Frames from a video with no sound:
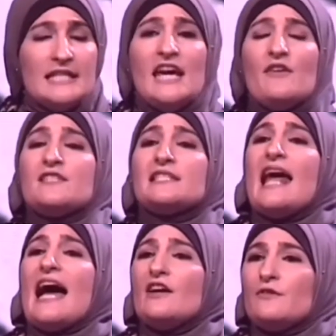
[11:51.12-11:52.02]
gives
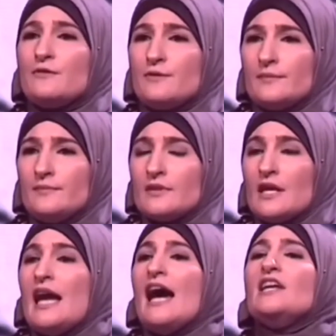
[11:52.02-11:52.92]
life
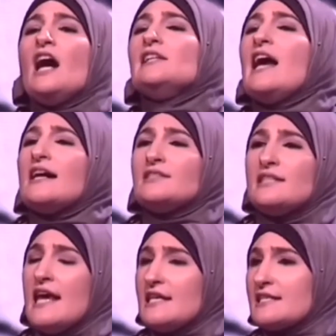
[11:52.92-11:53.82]
and Allah
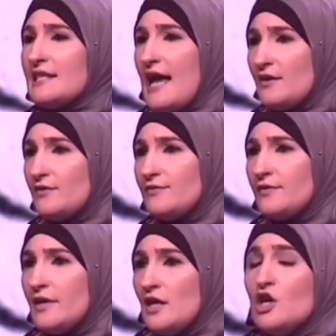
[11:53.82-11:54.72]
takes life.
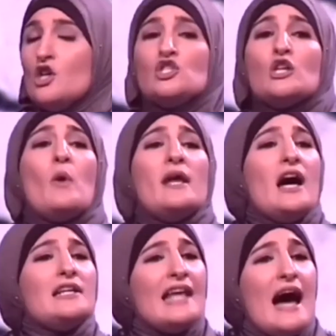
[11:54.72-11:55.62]
So when
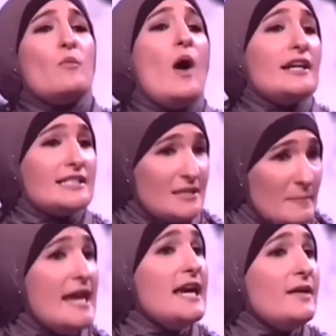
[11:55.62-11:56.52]
Allah wants
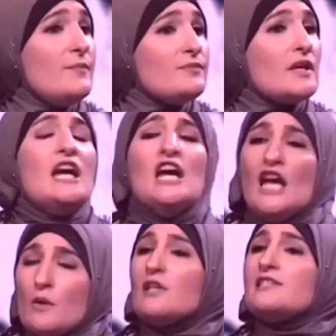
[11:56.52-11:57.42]
me,
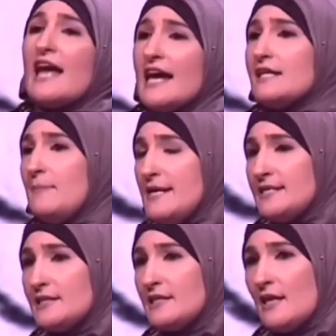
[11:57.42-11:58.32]
He will take
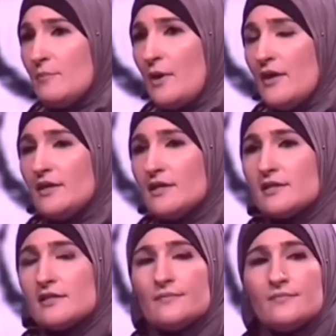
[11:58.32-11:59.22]
me, sisters and
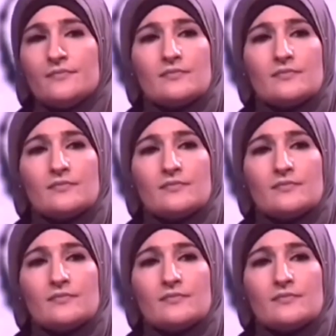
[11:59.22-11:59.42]
brothers.